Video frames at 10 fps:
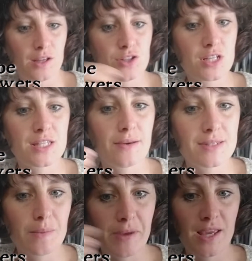just so
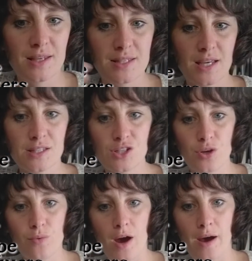it's a bit easier
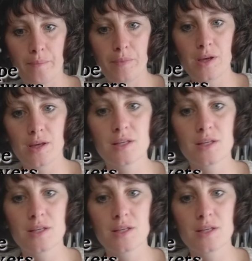to